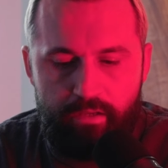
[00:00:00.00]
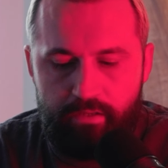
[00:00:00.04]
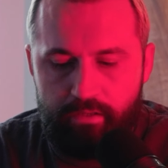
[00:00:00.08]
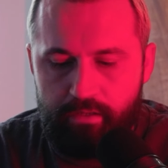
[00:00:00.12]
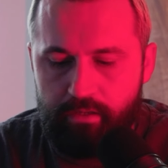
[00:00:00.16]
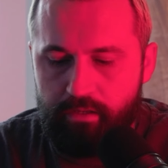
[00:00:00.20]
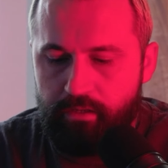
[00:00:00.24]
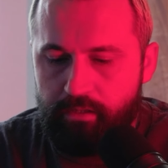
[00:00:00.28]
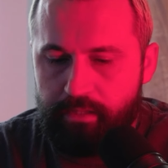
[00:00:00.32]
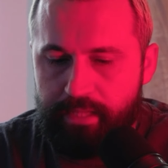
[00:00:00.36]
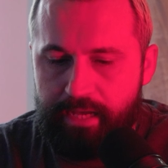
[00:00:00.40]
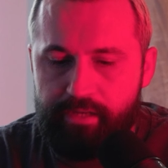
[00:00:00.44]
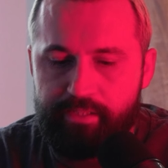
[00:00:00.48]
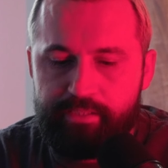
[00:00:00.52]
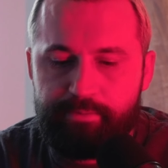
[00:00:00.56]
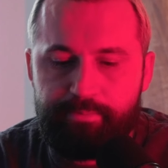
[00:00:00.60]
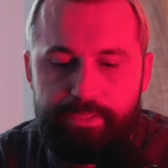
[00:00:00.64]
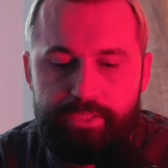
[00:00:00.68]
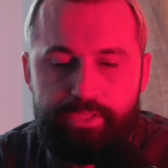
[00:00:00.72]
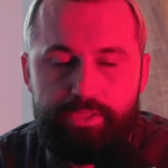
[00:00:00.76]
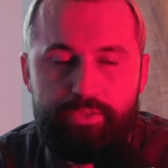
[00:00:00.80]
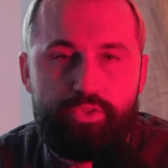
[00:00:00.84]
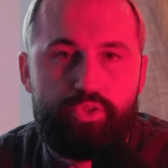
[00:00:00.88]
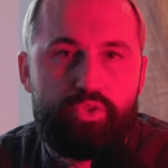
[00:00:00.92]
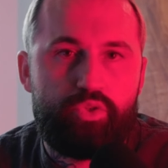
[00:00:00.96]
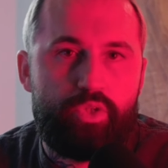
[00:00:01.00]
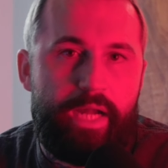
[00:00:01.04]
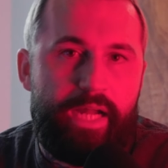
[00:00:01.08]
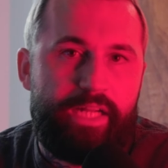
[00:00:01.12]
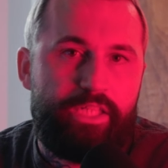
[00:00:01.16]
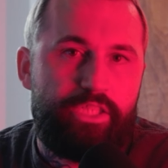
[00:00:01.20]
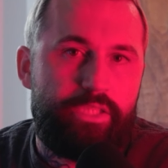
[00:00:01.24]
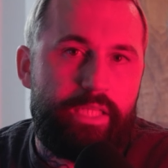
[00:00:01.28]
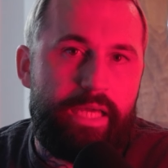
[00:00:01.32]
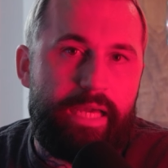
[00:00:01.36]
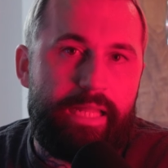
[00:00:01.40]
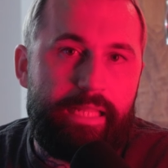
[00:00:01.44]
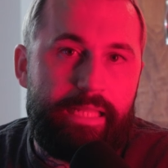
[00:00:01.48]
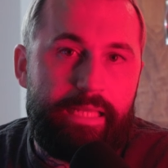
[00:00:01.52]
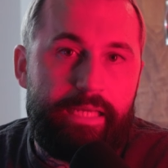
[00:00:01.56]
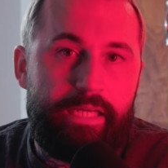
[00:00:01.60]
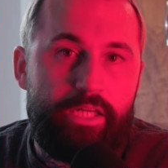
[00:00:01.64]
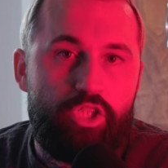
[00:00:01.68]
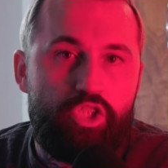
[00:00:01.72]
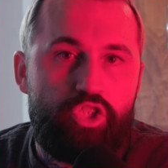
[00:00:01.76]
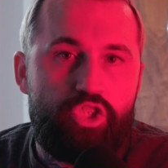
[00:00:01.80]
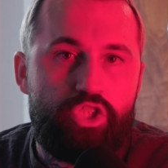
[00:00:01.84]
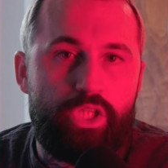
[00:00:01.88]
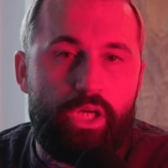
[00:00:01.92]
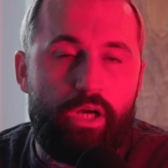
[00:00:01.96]
allows me to scratch that
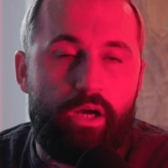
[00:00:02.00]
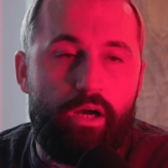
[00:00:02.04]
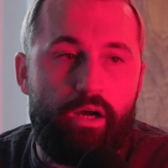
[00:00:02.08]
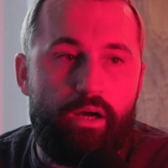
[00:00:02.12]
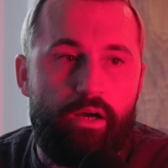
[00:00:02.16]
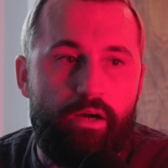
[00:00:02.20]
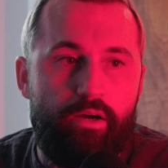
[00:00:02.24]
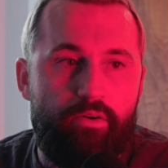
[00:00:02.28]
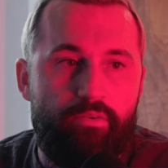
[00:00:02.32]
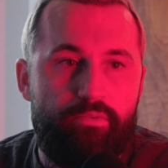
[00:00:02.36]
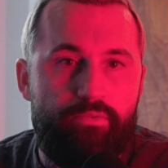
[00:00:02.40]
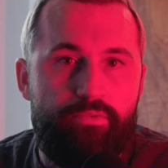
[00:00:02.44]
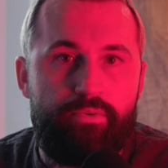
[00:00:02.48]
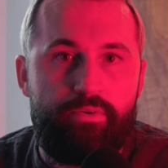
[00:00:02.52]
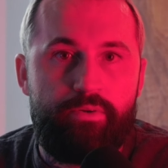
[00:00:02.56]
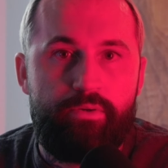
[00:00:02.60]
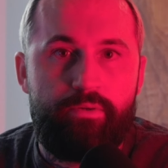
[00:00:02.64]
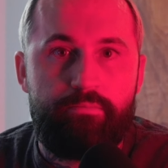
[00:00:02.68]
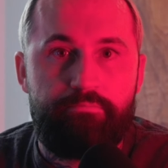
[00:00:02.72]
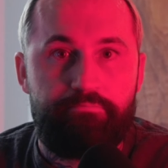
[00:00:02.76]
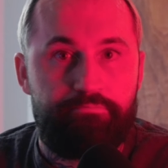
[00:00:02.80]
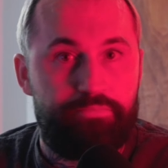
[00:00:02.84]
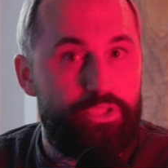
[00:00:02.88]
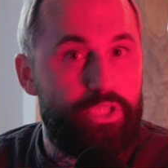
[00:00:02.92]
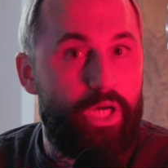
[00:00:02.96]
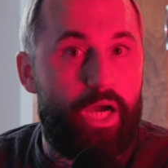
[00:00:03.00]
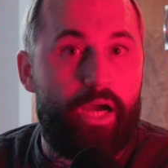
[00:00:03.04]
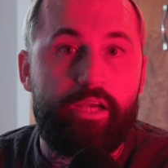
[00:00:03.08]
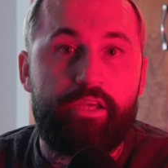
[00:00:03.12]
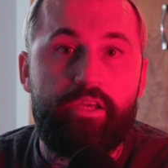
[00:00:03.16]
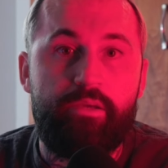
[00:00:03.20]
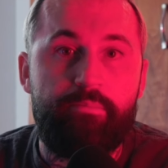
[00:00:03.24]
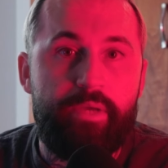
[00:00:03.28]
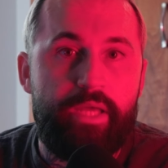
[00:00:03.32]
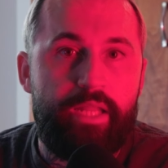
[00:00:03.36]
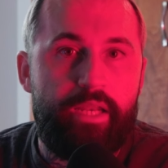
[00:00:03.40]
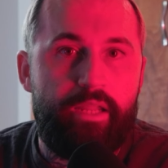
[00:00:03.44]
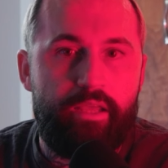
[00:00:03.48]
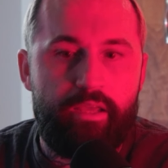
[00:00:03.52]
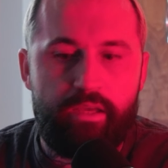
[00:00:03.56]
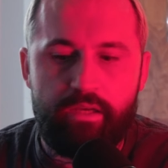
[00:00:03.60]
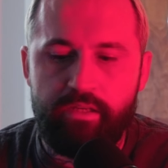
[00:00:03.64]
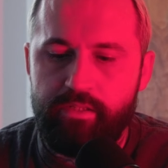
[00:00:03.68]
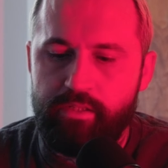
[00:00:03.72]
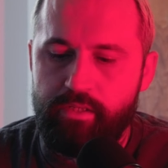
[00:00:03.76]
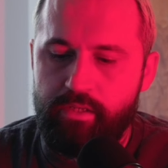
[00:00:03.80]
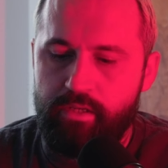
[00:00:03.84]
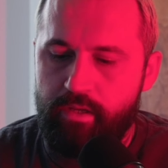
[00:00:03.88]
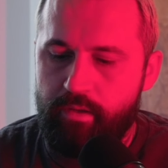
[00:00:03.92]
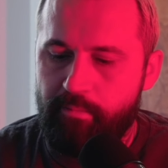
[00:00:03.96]
itch of documenting,
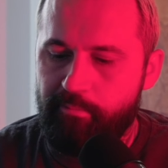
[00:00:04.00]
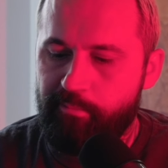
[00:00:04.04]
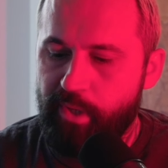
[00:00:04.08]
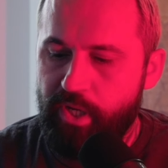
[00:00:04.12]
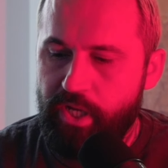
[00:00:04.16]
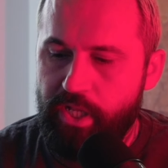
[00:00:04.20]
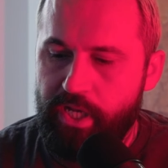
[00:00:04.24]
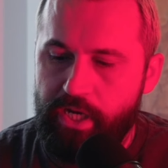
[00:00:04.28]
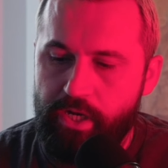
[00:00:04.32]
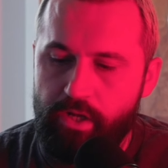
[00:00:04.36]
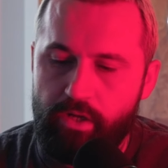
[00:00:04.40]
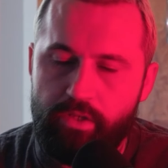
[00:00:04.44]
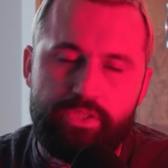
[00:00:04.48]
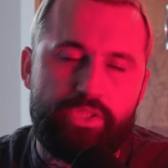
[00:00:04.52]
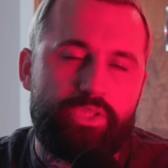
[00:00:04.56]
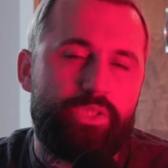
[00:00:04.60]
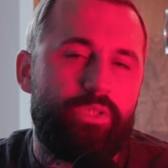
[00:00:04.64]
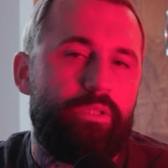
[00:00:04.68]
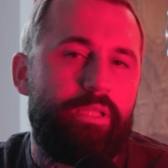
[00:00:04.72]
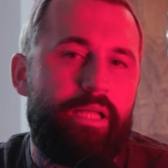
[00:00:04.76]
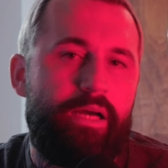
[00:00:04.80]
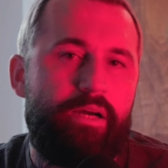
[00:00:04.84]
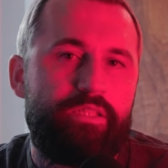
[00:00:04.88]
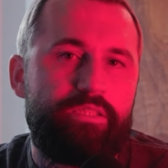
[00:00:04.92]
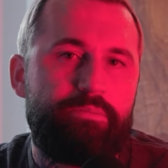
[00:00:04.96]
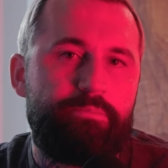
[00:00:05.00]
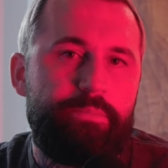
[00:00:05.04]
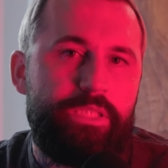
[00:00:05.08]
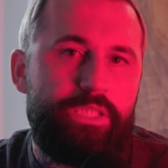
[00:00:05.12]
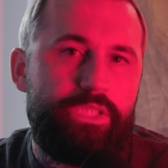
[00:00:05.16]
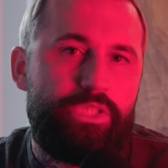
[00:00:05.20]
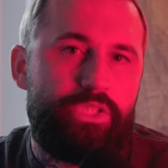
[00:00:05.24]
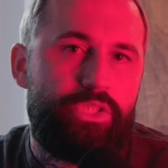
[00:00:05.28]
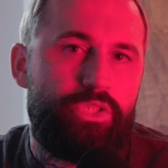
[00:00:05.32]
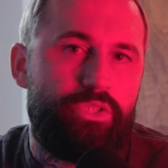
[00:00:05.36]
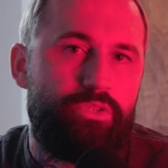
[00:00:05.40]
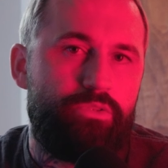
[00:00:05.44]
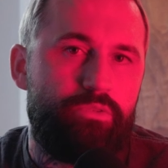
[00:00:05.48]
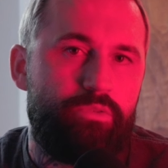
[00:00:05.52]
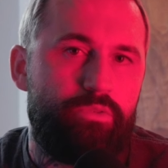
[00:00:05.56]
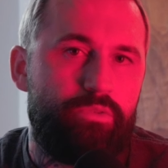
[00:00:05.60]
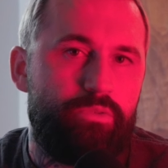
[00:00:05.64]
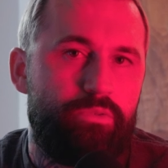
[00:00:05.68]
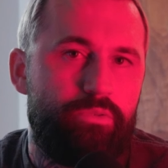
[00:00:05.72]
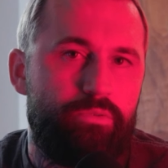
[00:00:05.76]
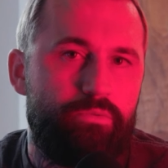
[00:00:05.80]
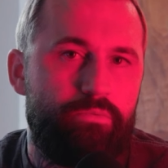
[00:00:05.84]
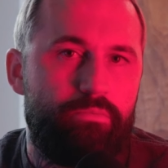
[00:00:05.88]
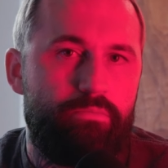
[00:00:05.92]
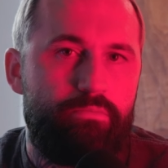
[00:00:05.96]
but it also allows me
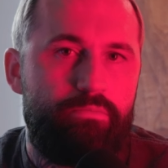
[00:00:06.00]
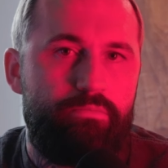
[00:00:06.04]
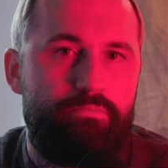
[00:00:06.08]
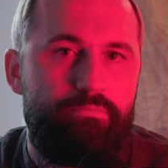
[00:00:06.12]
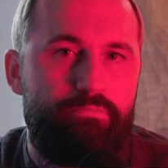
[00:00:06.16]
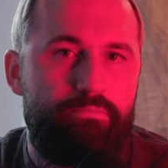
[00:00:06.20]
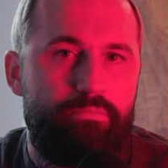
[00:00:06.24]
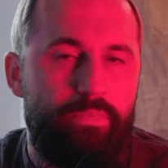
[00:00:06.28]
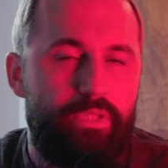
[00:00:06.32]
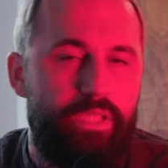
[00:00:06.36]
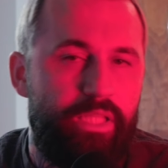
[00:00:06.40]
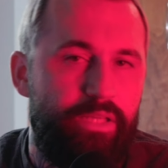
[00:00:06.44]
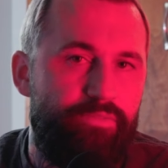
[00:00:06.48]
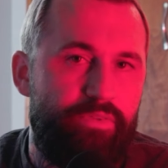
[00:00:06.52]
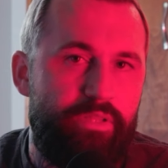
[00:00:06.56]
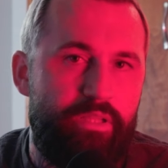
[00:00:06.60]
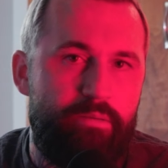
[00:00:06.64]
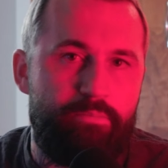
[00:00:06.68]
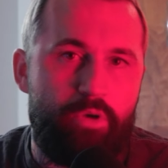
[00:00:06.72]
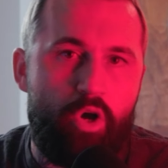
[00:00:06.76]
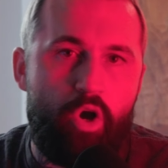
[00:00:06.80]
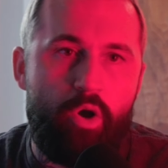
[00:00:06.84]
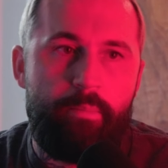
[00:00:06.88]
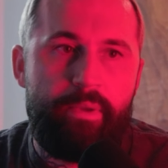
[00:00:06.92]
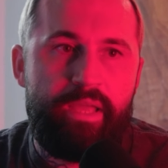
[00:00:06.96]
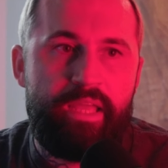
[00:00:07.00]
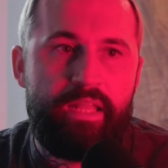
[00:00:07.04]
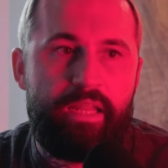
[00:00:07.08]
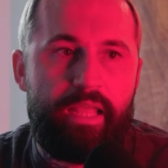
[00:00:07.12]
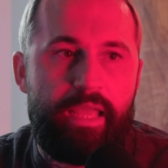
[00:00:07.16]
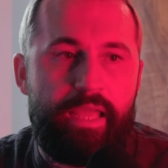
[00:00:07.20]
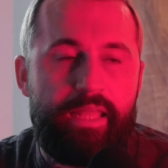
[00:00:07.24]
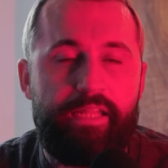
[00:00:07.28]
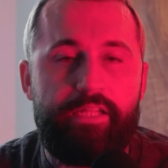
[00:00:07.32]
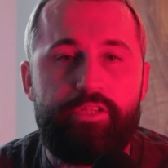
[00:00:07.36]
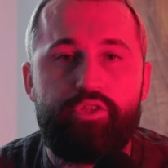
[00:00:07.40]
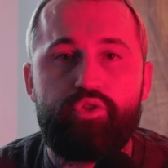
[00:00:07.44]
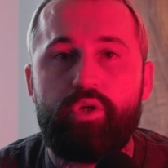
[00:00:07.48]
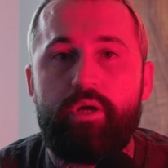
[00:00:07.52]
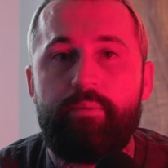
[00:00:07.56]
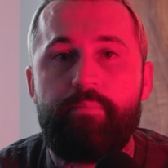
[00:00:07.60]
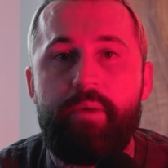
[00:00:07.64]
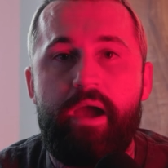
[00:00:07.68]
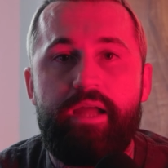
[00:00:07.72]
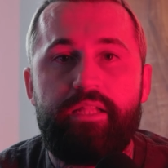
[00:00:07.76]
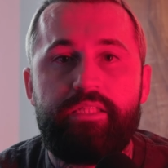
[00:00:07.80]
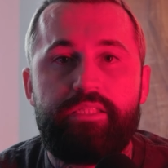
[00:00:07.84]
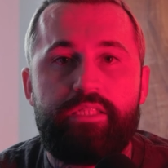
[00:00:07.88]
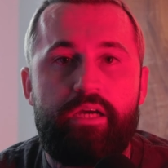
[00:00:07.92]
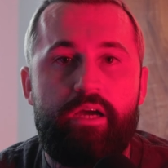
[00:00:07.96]
to live in the moment and enjoy
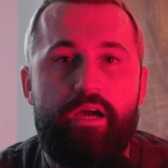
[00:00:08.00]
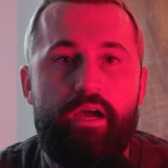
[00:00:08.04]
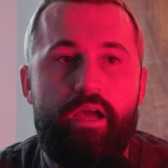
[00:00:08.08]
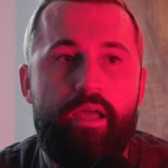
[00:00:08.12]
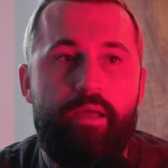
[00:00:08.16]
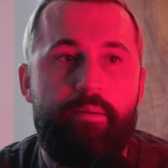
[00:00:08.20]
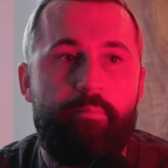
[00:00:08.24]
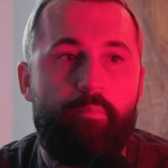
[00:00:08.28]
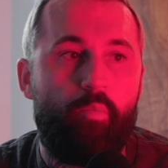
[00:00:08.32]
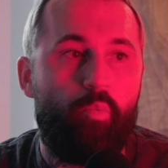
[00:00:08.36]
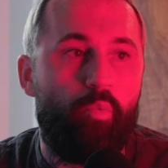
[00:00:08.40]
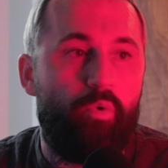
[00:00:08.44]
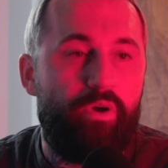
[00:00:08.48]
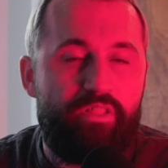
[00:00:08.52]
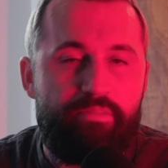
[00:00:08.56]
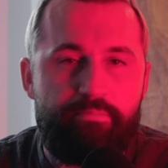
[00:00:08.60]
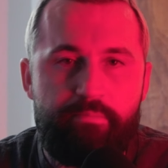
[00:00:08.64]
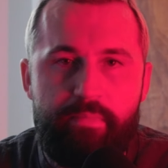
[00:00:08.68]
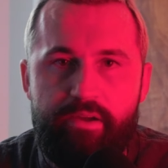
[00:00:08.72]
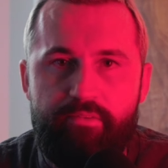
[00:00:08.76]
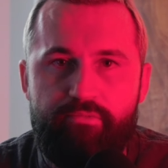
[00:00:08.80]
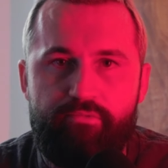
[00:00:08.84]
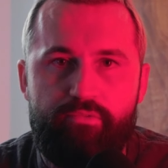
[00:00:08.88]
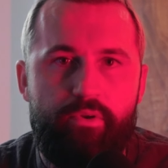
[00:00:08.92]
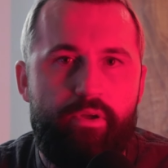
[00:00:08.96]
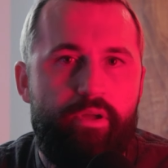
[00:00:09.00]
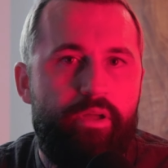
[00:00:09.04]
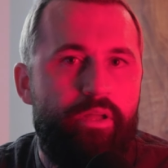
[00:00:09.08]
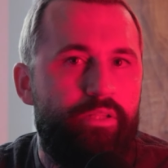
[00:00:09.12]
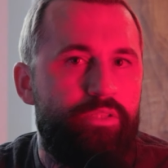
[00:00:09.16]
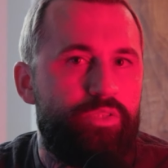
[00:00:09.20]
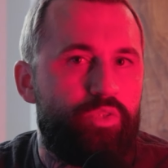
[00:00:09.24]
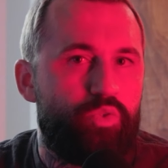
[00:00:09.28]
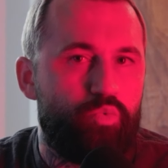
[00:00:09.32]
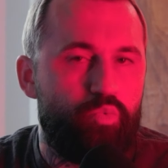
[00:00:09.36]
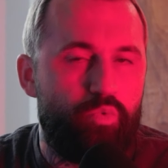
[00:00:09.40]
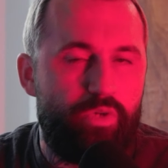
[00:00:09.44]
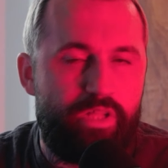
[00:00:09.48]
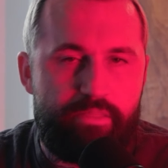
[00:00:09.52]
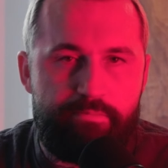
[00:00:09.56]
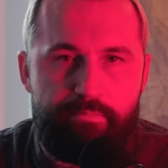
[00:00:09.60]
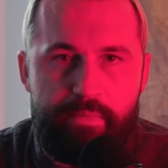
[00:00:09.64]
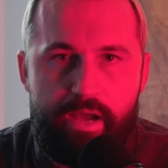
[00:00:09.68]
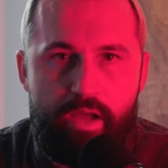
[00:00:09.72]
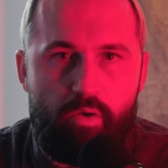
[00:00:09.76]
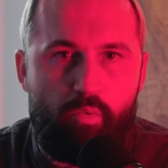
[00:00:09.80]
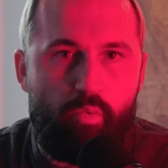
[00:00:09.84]
my time with my friends, with my